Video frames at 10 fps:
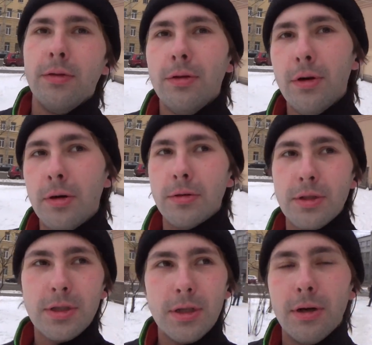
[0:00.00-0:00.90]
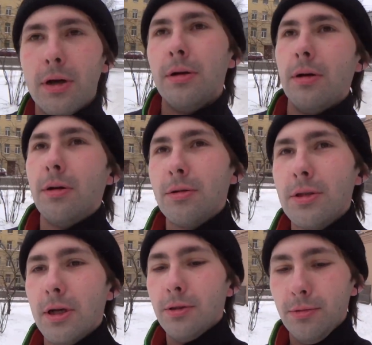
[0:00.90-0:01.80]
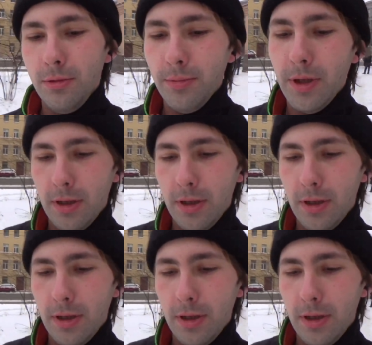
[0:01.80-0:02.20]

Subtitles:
2 hours outside will be